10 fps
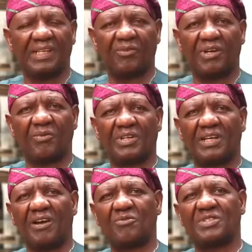Yeah, well, what
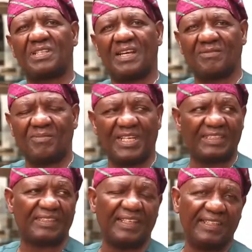I would start by
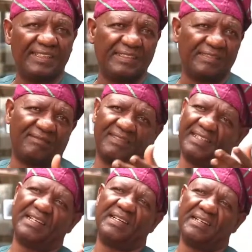saying
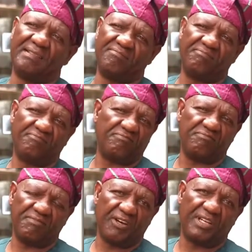
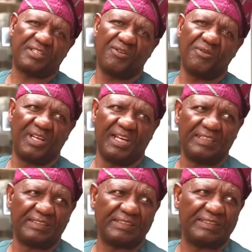our
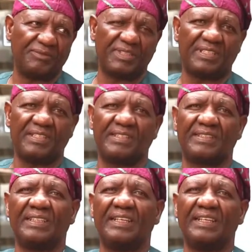slogan, which is